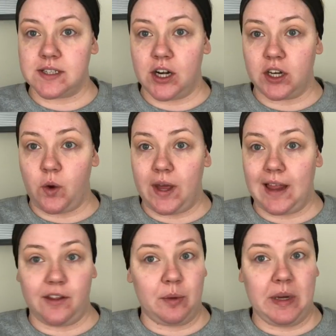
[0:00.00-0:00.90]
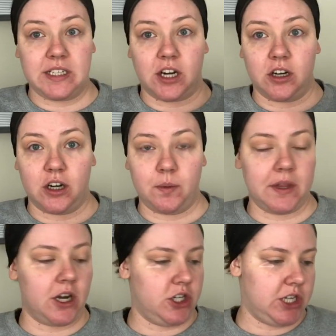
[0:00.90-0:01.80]
start going a little bit darker
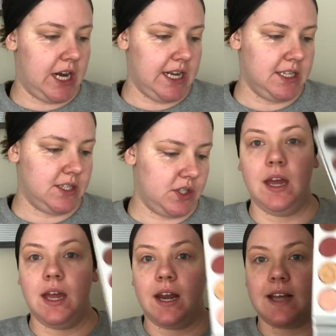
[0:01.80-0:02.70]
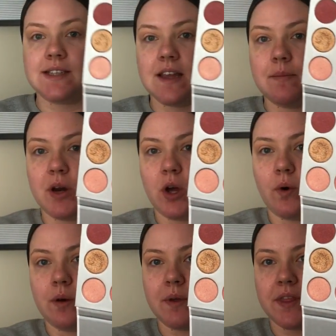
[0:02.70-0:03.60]
with our shades. Next thing I'm gonna
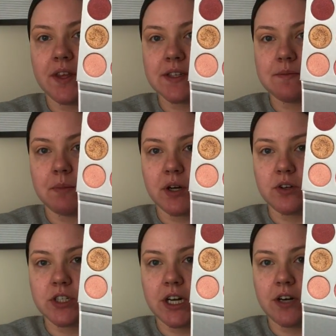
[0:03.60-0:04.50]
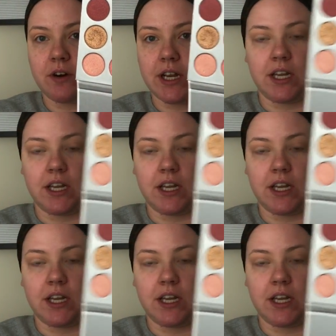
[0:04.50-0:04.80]
go in with this middle shade right